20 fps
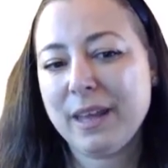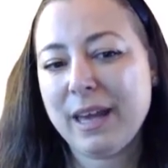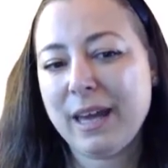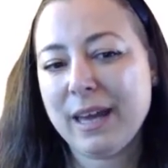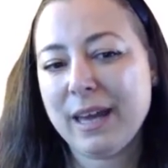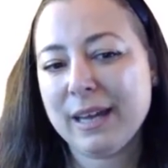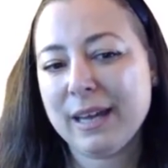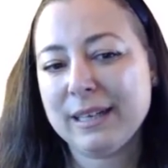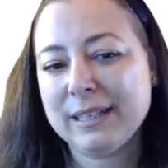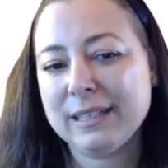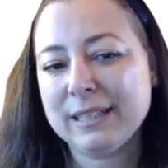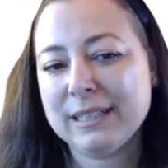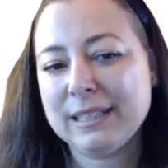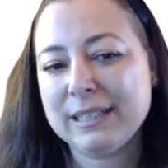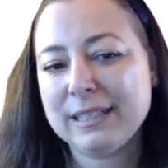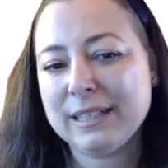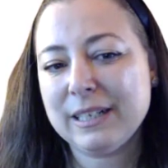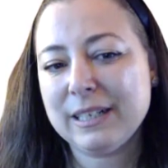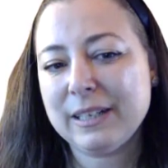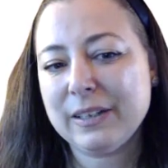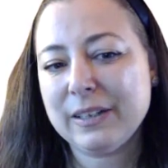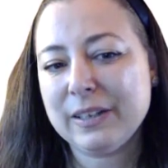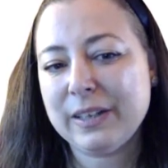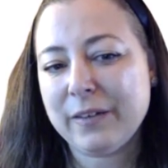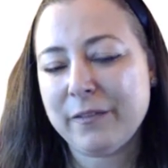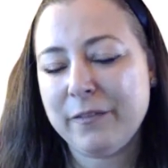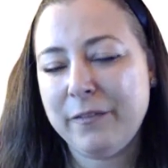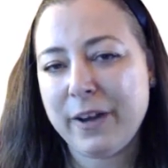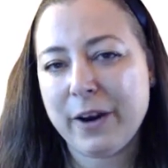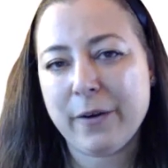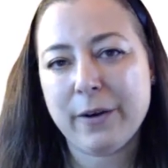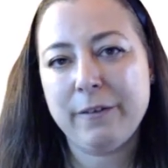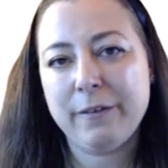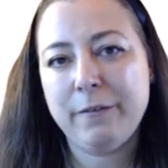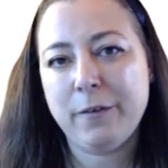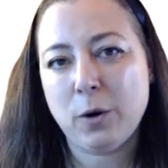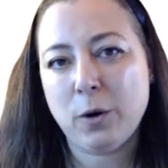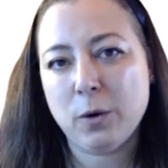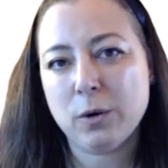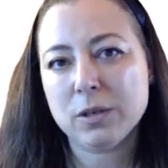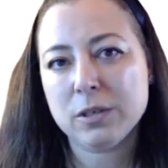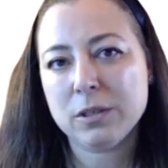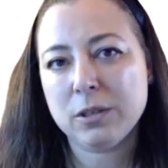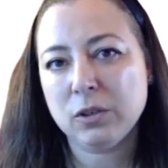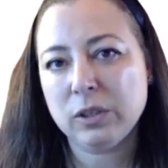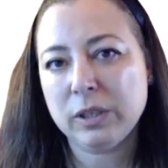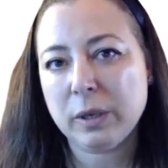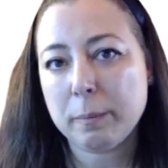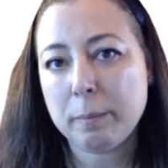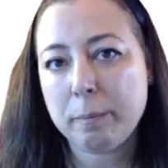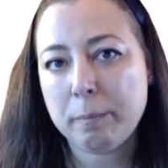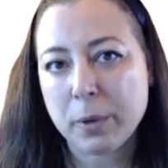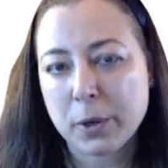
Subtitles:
And they're very focused on their